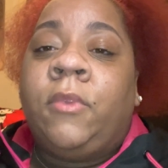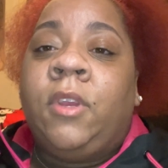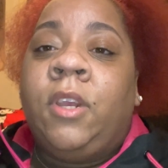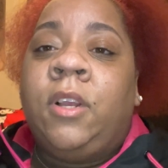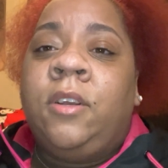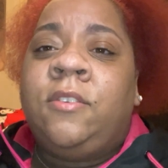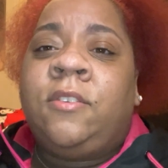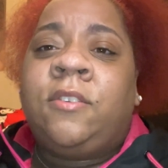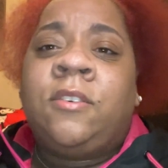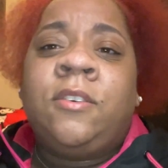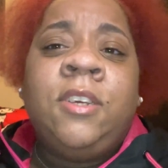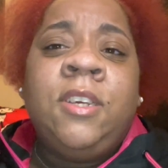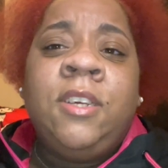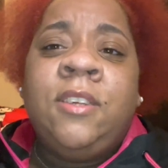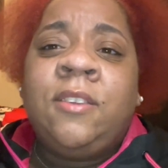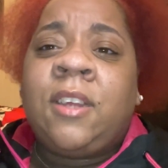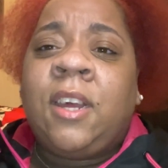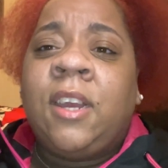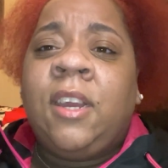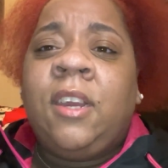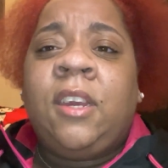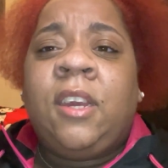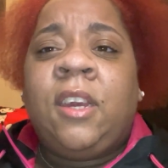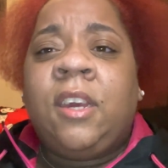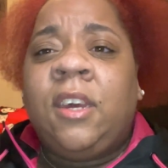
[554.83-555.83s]
So he's
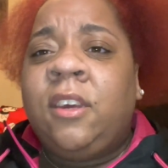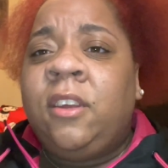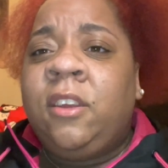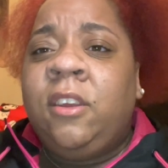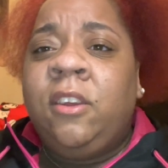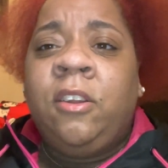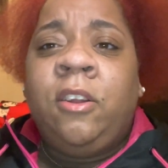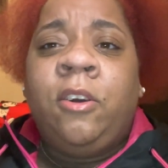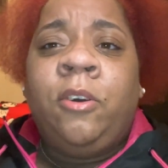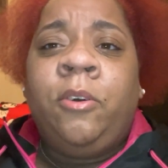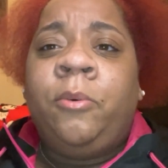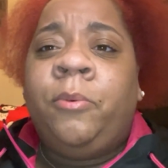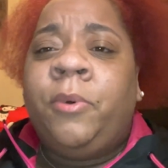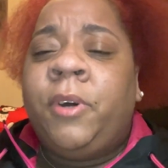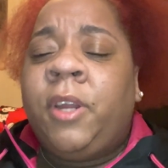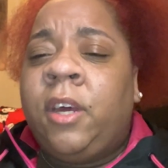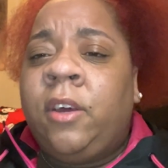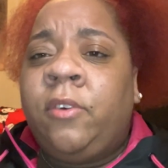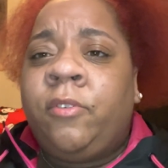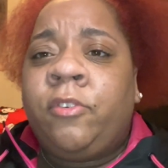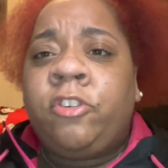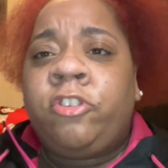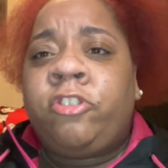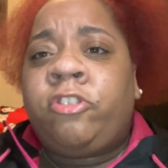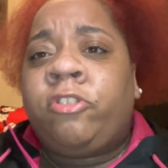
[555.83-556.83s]
like, yeah, you know,
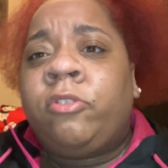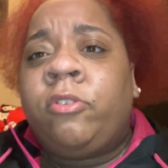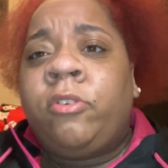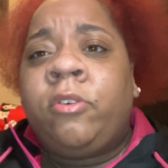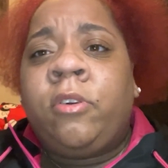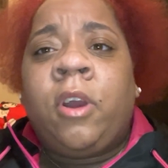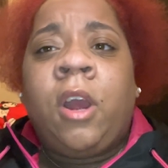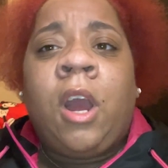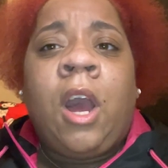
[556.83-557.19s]
whatever, sure,